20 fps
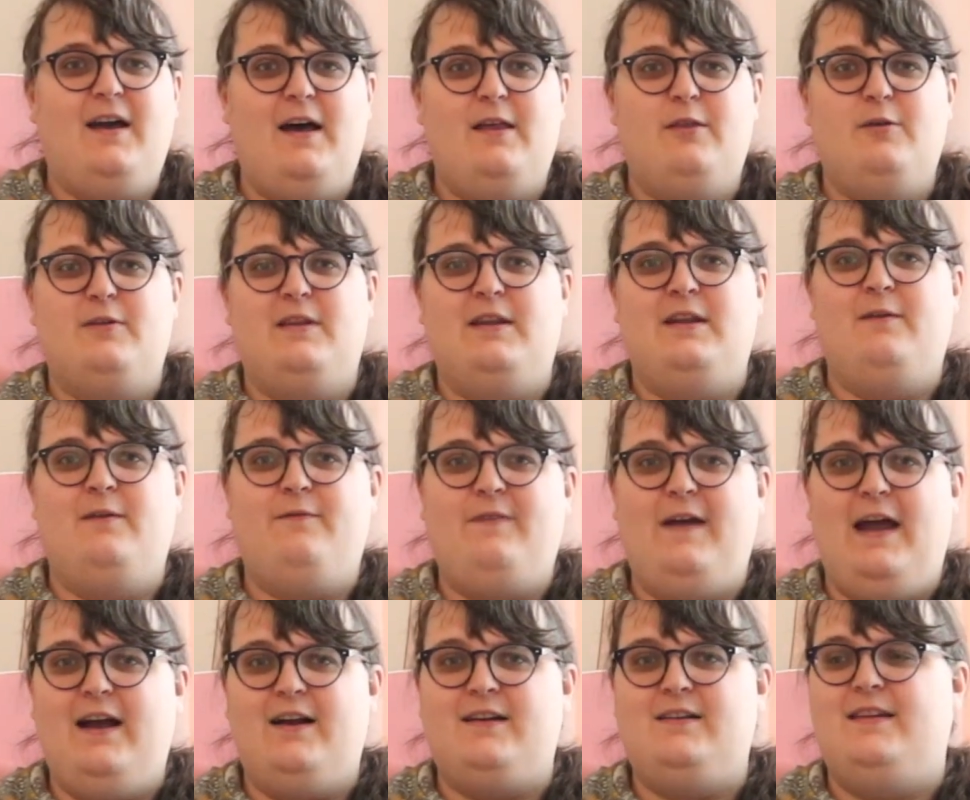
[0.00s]
other than the
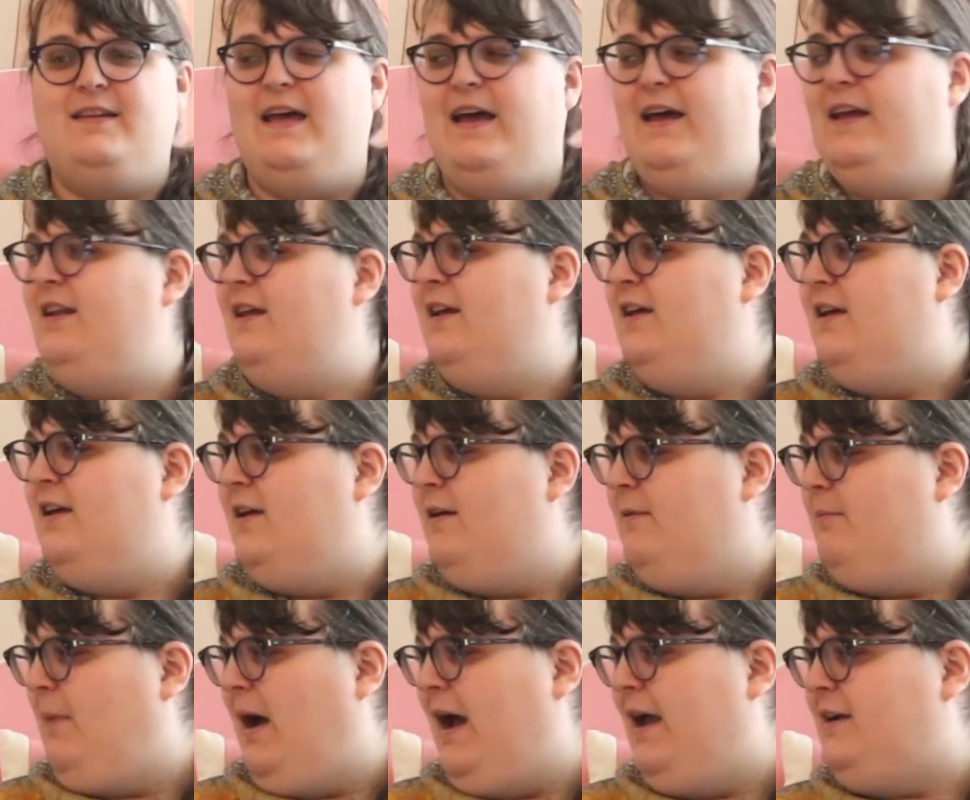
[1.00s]
fact that
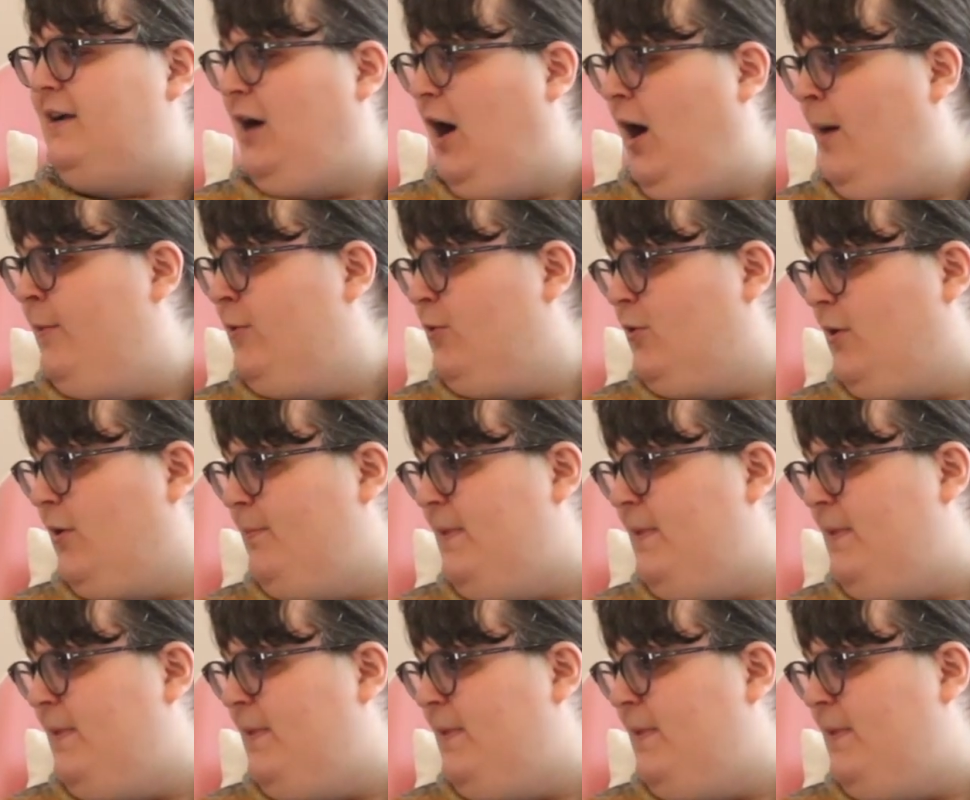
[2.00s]
my Commodore